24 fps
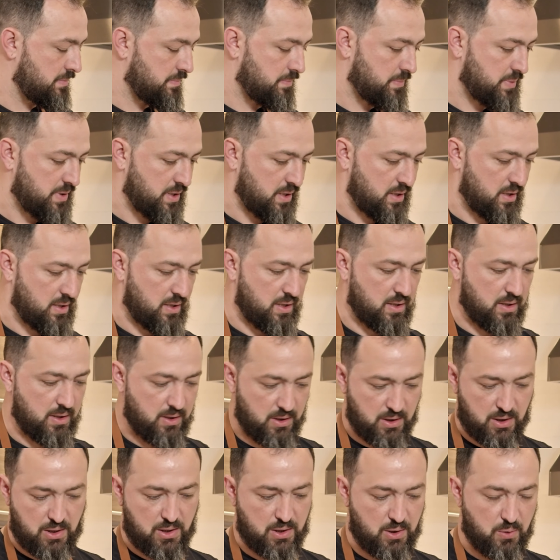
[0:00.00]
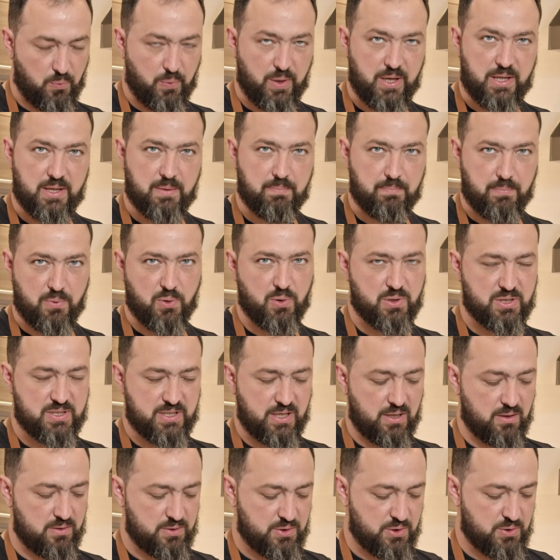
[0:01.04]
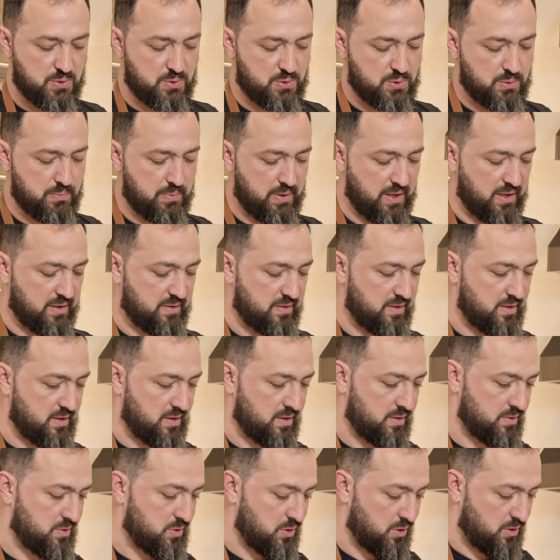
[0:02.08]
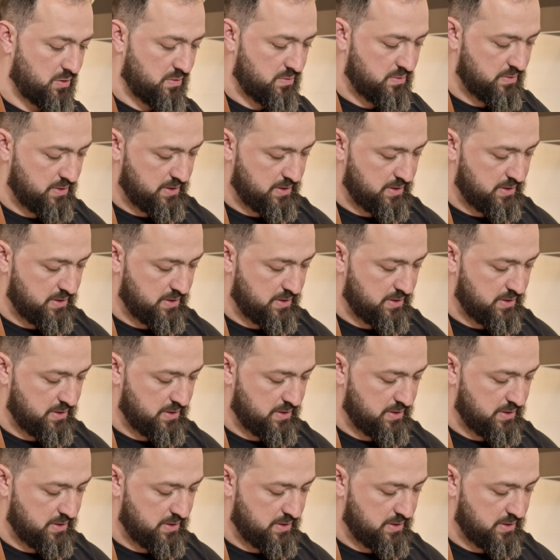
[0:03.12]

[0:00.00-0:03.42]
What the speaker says: But the way the book tells you to make the dough,